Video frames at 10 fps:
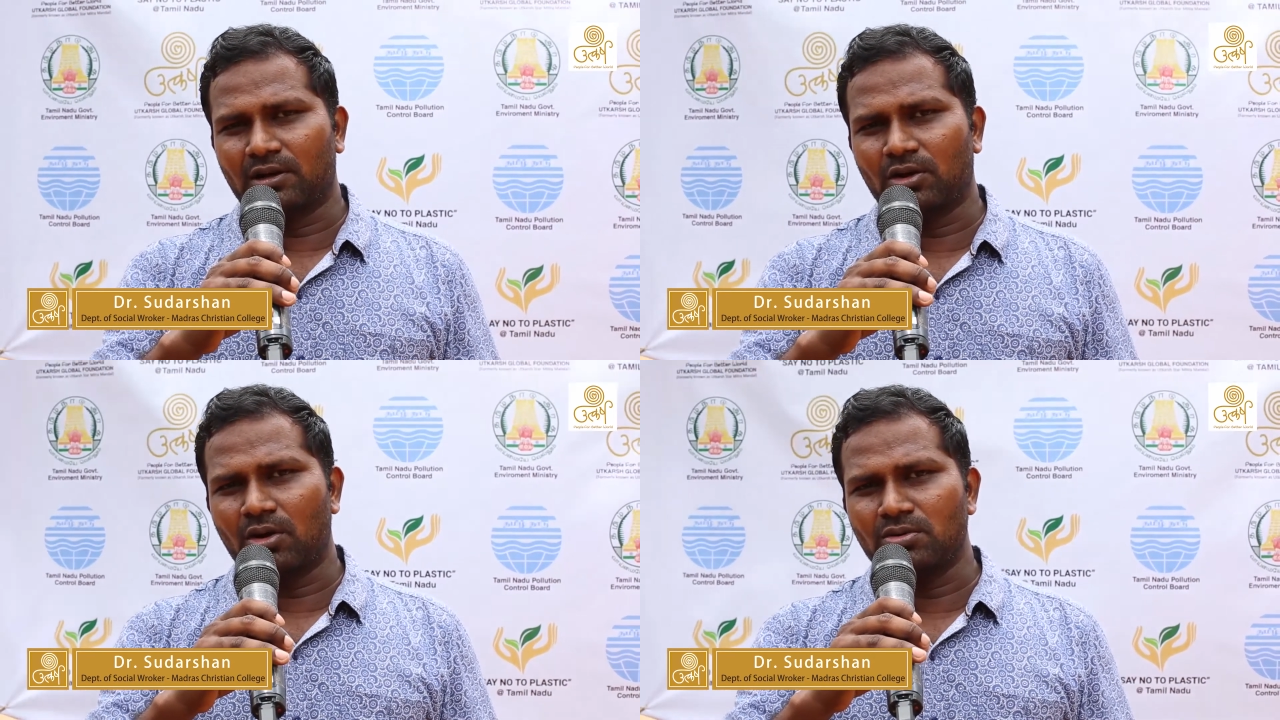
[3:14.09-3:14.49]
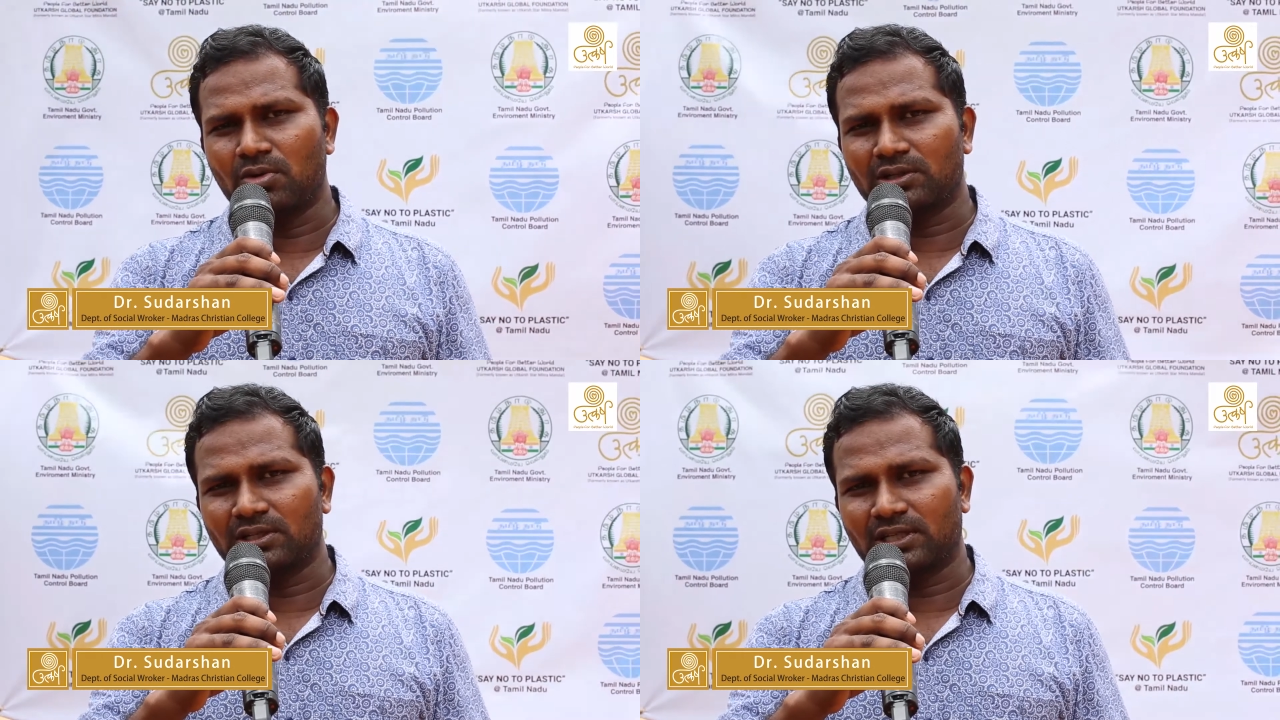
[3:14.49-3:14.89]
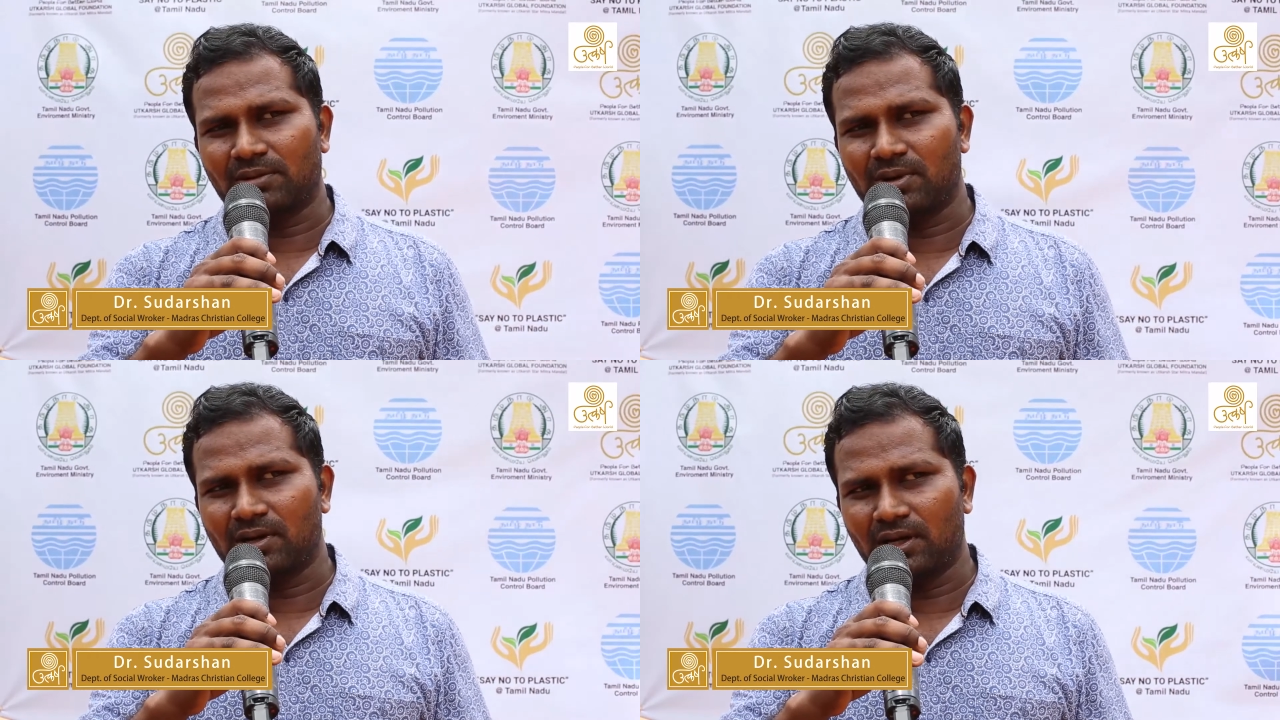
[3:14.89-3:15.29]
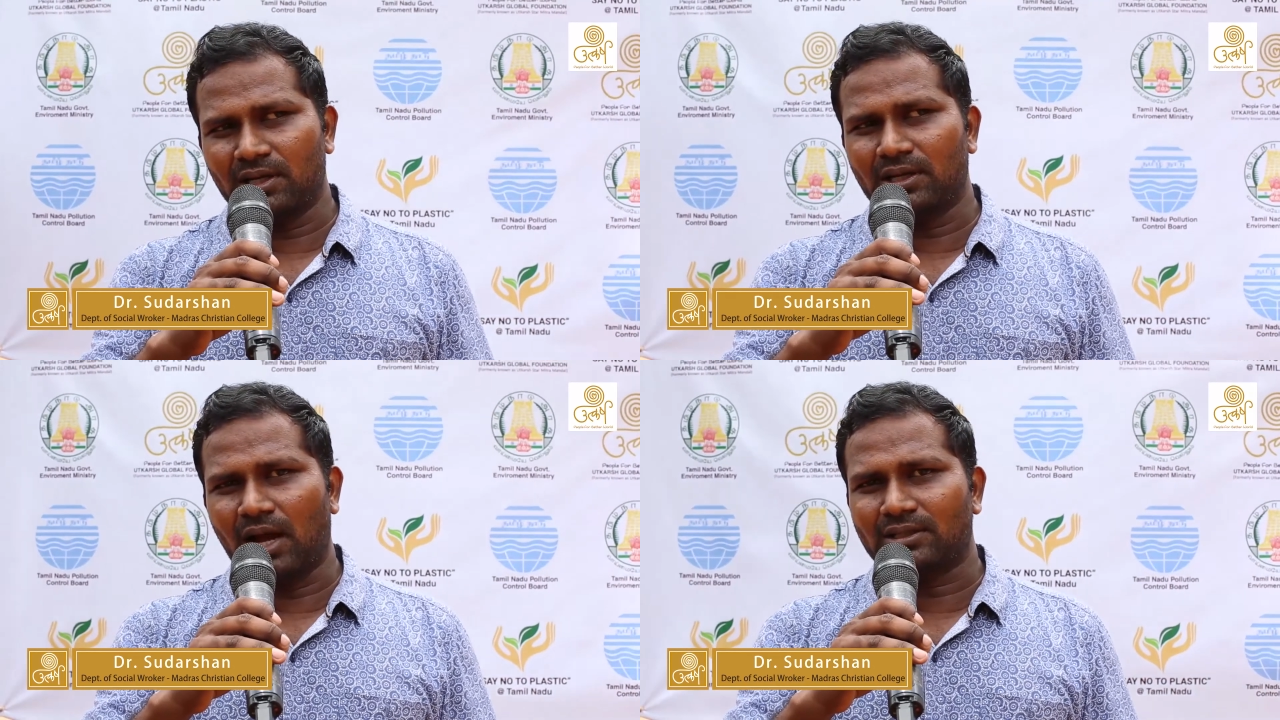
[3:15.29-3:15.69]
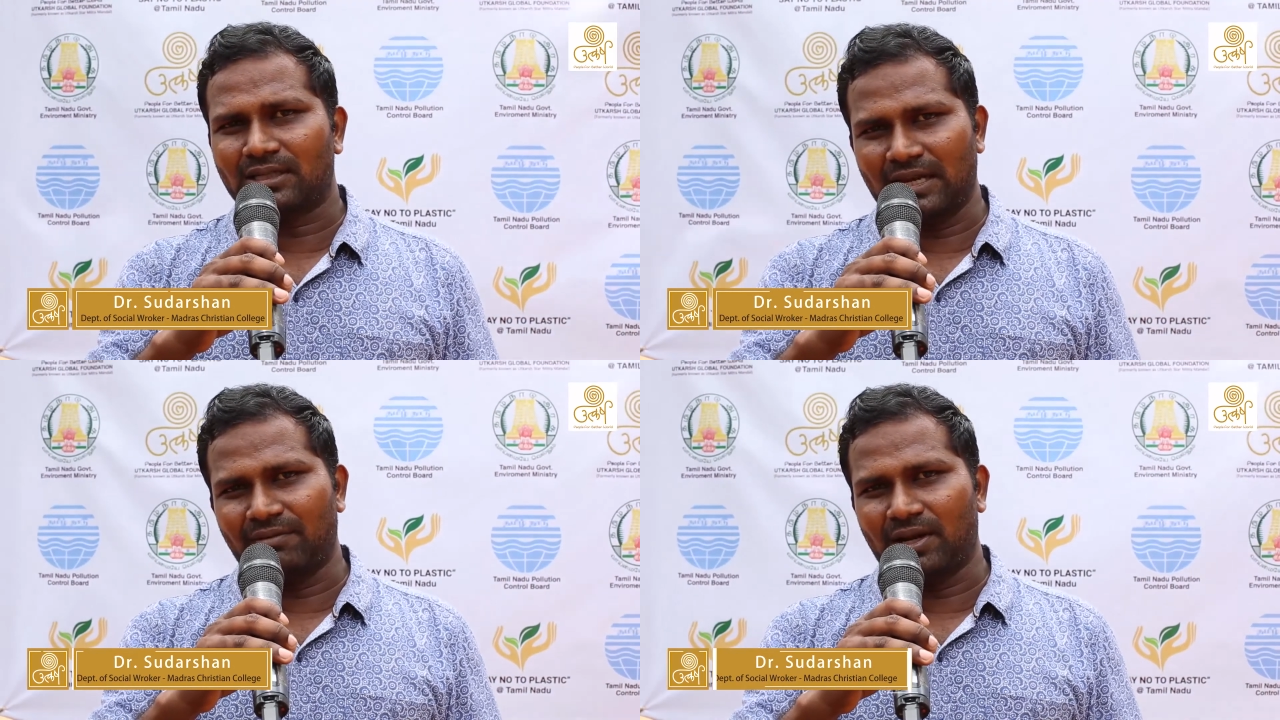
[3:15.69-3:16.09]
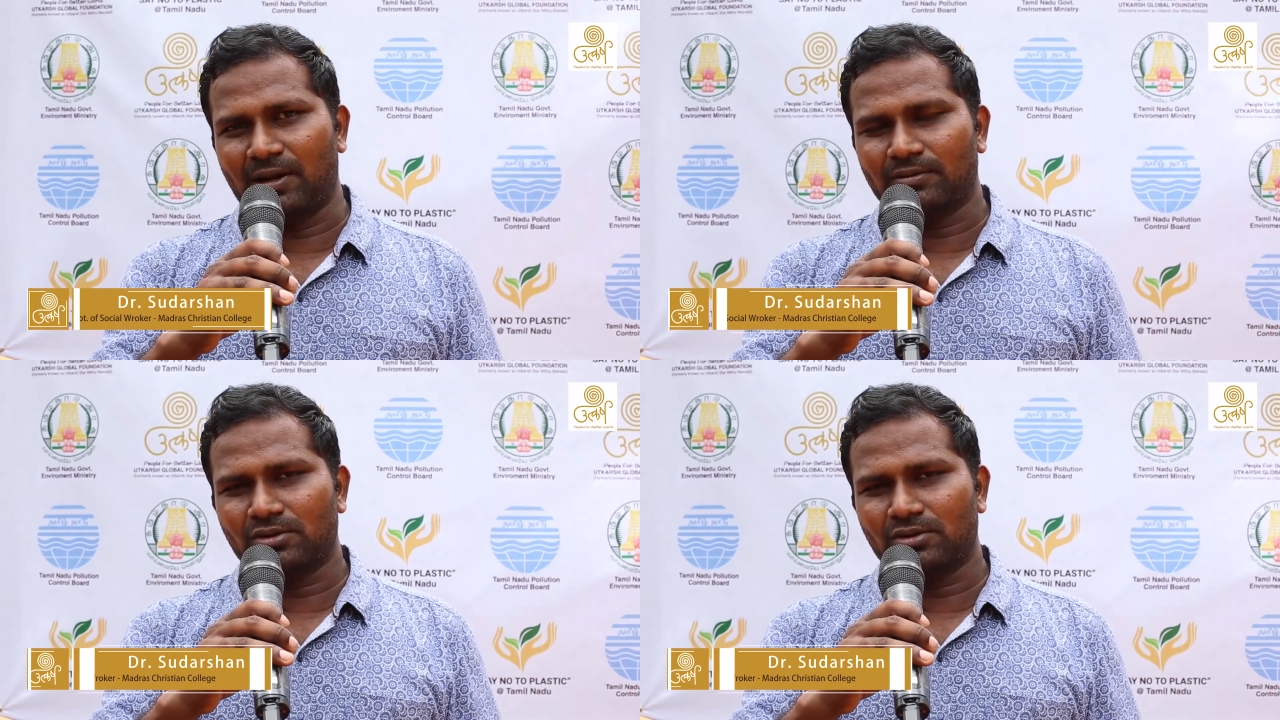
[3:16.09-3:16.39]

groundwater table at level.